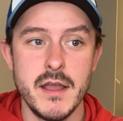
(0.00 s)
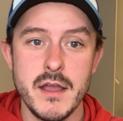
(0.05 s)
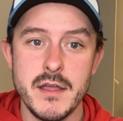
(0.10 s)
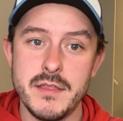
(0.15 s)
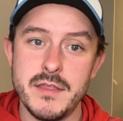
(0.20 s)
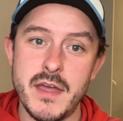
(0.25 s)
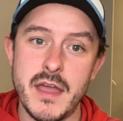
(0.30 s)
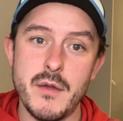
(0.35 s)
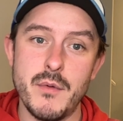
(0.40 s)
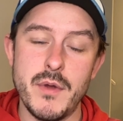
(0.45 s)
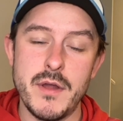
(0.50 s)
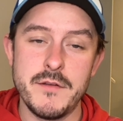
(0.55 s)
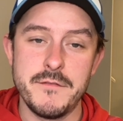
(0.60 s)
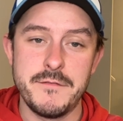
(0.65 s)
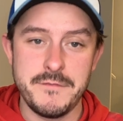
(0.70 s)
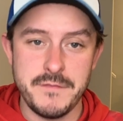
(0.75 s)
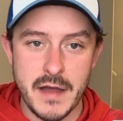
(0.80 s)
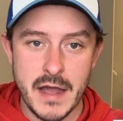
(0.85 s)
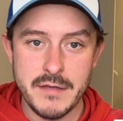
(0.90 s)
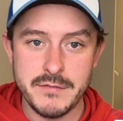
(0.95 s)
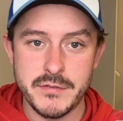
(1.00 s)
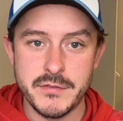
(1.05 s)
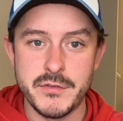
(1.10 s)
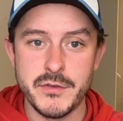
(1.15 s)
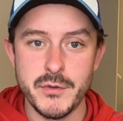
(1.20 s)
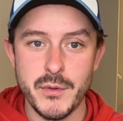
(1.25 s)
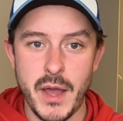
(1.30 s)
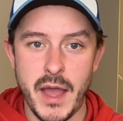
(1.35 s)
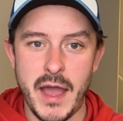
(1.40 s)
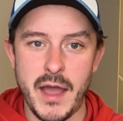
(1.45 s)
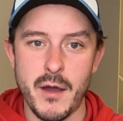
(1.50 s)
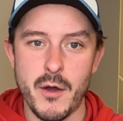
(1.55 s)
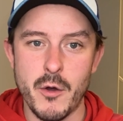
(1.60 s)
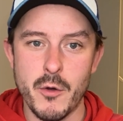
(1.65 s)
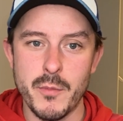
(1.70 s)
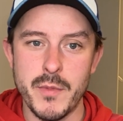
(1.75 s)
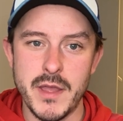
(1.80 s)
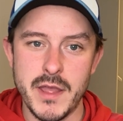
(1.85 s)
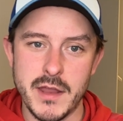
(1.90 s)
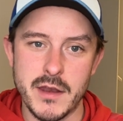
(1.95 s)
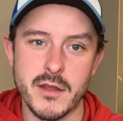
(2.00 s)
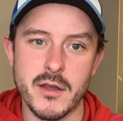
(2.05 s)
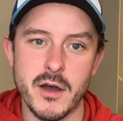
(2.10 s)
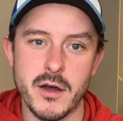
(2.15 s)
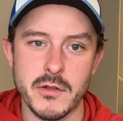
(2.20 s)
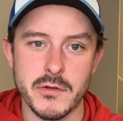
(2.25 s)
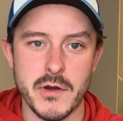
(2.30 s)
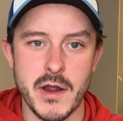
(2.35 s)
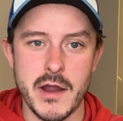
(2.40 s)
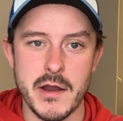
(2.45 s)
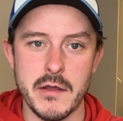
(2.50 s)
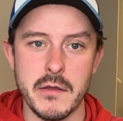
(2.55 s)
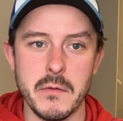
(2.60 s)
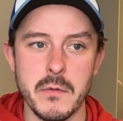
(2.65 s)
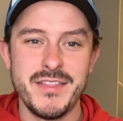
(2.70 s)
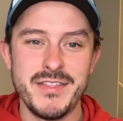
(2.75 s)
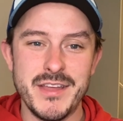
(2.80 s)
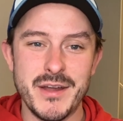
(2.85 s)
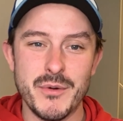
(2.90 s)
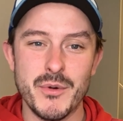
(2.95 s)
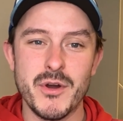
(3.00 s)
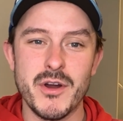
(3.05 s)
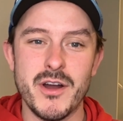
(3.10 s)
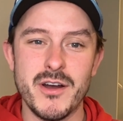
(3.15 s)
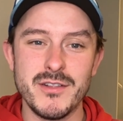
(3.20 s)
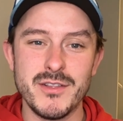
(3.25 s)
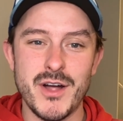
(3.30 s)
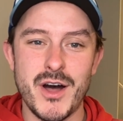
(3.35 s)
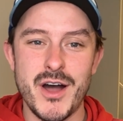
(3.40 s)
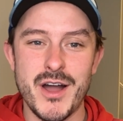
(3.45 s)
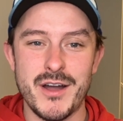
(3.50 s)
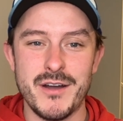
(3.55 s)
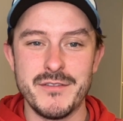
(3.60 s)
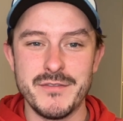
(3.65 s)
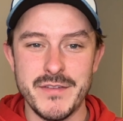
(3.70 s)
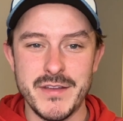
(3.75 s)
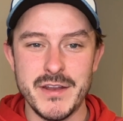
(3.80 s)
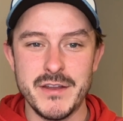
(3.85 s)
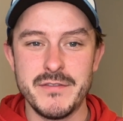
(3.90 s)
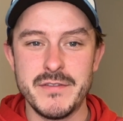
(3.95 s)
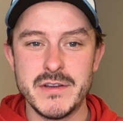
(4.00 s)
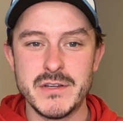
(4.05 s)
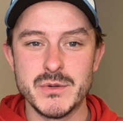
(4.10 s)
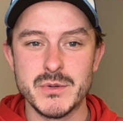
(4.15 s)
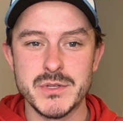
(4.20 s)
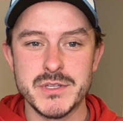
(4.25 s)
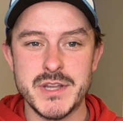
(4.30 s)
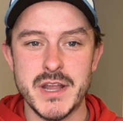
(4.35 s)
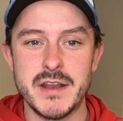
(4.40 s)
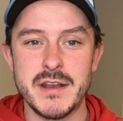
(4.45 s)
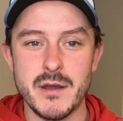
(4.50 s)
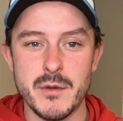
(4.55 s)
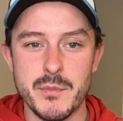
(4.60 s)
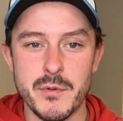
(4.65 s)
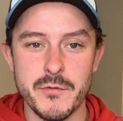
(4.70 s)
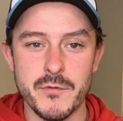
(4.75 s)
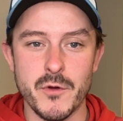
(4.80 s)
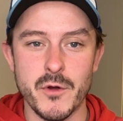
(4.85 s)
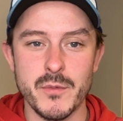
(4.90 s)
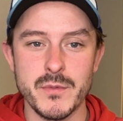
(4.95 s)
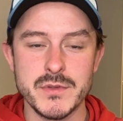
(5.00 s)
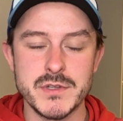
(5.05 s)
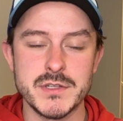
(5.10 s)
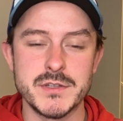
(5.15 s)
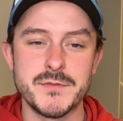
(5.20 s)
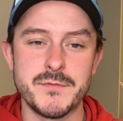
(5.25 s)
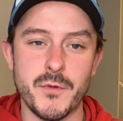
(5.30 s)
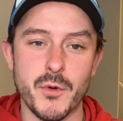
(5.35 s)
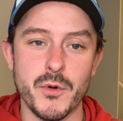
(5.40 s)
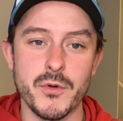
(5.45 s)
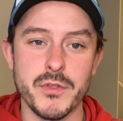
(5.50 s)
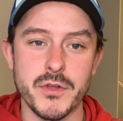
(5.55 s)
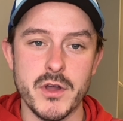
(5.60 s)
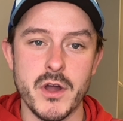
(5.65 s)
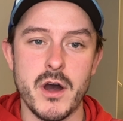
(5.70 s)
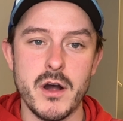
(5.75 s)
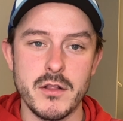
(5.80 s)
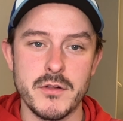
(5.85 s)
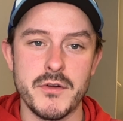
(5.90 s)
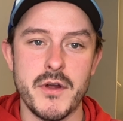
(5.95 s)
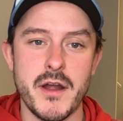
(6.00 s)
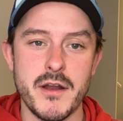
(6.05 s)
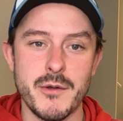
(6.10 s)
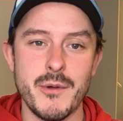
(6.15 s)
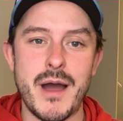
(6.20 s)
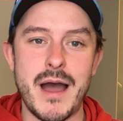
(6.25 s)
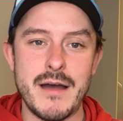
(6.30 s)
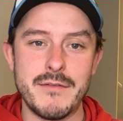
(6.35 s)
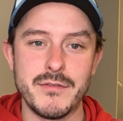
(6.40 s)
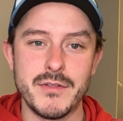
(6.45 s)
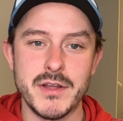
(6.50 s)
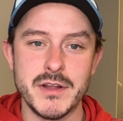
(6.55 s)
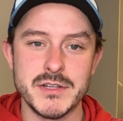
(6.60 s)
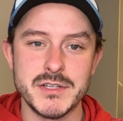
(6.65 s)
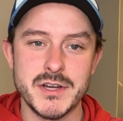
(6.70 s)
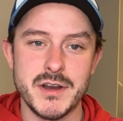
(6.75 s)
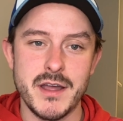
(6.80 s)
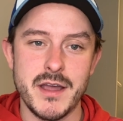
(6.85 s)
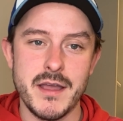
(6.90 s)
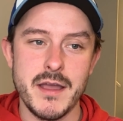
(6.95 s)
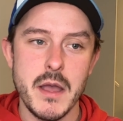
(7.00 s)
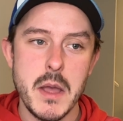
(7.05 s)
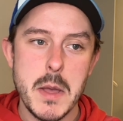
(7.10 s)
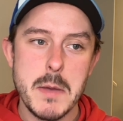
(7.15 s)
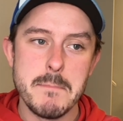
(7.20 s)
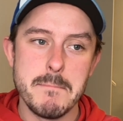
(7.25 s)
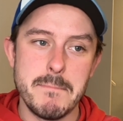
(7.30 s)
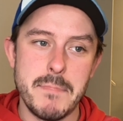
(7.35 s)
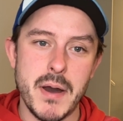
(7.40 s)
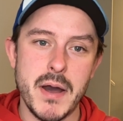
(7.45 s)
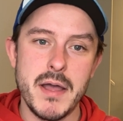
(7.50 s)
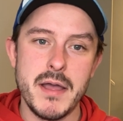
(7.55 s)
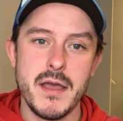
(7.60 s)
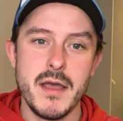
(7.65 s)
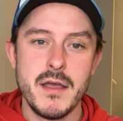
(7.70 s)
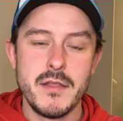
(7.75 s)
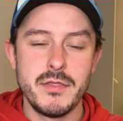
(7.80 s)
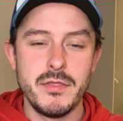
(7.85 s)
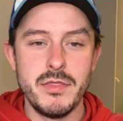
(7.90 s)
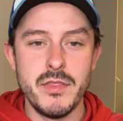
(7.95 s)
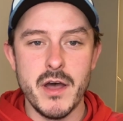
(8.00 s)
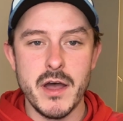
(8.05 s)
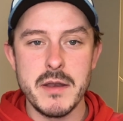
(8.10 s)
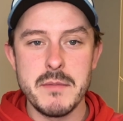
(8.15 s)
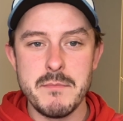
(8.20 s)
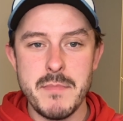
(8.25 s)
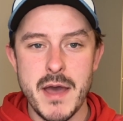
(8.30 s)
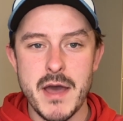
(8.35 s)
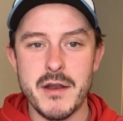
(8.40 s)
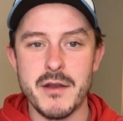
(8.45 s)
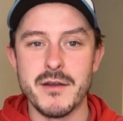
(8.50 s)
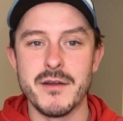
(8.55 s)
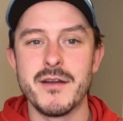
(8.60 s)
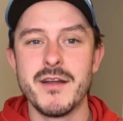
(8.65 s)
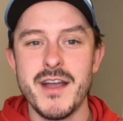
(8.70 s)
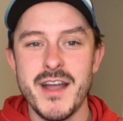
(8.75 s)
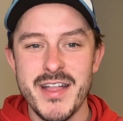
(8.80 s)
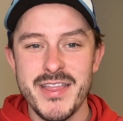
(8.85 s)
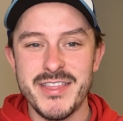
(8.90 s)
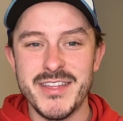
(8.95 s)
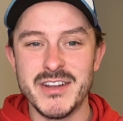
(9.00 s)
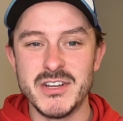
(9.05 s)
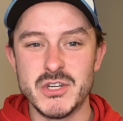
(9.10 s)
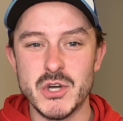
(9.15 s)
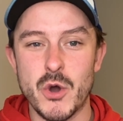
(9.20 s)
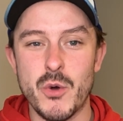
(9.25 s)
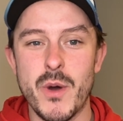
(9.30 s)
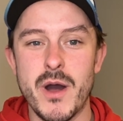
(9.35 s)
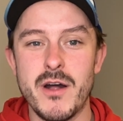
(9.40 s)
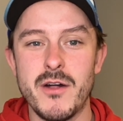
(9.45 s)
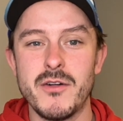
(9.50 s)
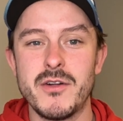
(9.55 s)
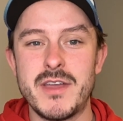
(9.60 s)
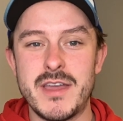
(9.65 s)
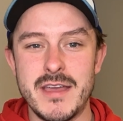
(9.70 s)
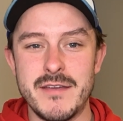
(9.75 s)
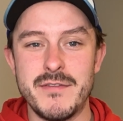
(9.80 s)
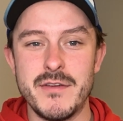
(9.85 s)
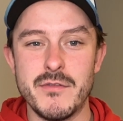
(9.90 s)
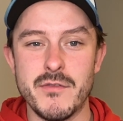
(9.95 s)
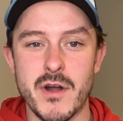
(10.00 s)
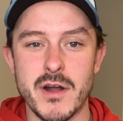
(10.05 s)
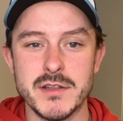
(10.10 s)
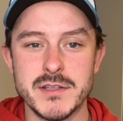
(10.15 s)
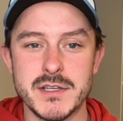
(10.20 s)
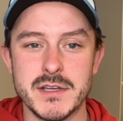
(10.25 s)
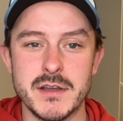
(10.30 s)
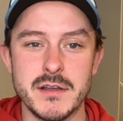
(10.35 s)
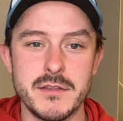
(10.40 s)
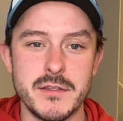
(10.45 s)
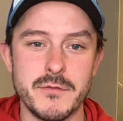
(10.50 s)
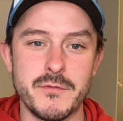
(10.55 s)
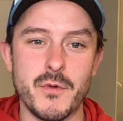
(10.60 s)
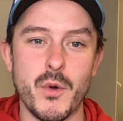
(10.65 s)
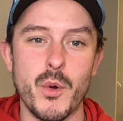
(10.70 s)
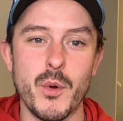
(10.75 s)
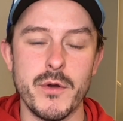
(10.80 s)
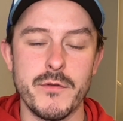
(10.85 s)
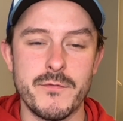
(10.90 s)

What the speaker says: They win 5-2 at home in Colorado. There were a lot of individual standout performances for the Colorado Avalanche today, but none better than Joel Kiviranta, the forward